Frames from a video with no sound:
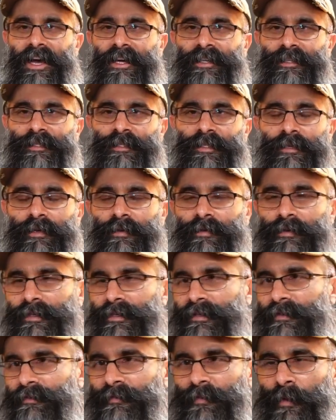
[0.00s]

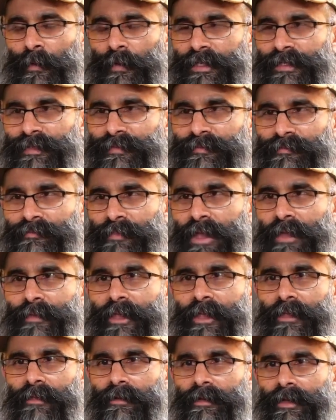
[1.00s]
So focus may
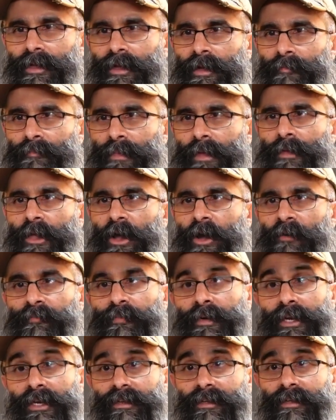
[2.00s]
be off,
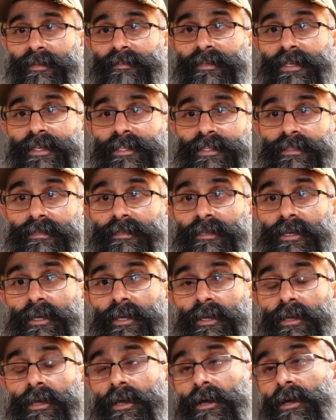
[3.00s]
but at least
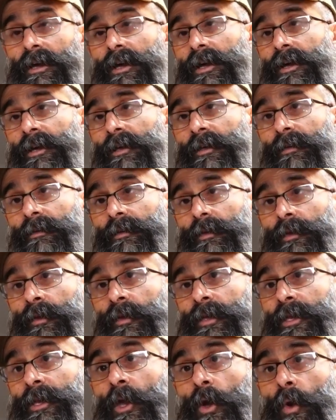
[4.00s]
you
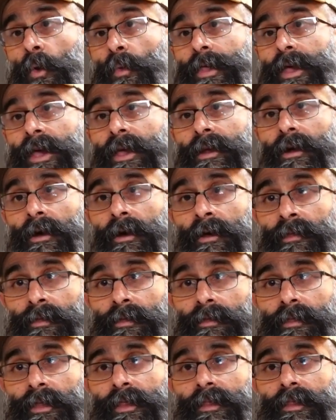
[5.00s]
can know that
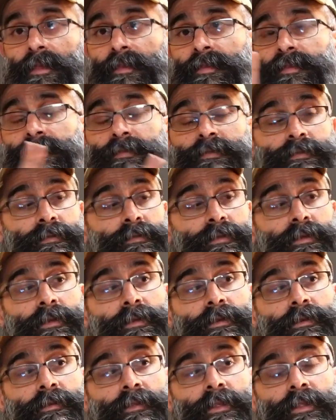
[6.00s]
other than
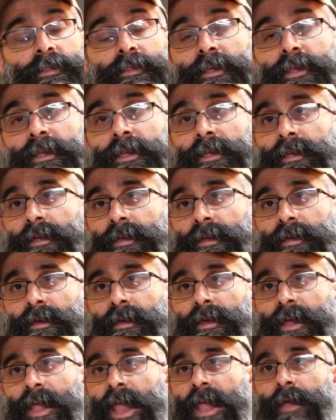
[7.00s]
the
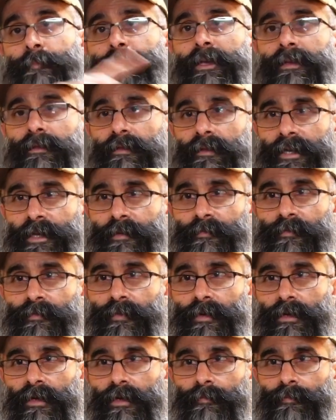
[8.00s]
ambient light
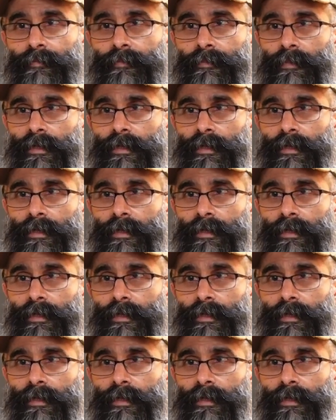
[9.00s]
from